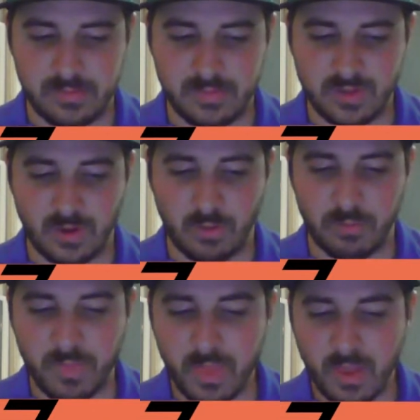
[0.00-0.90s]

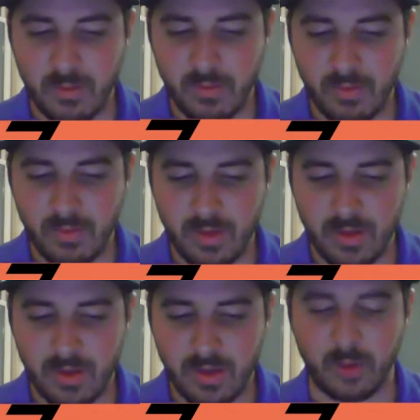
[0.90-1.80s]
So
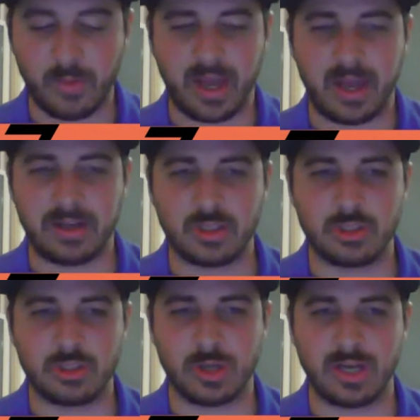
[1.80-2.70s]
I know we got
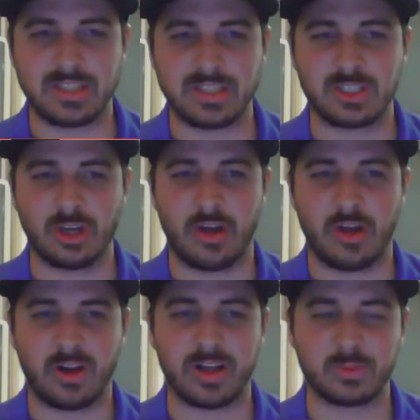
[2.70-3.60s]
transitioned
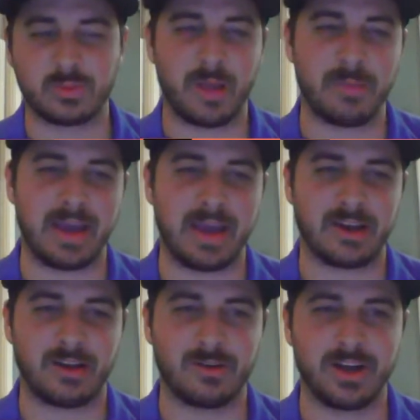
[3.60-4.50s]
off Russ. We got back
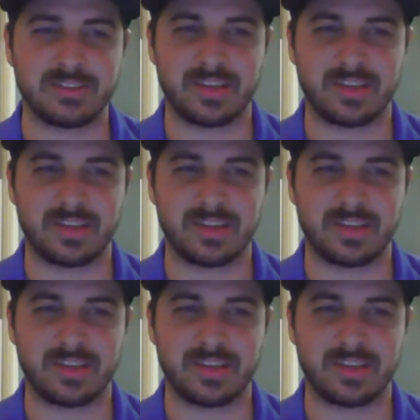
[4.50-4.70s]
on Russ.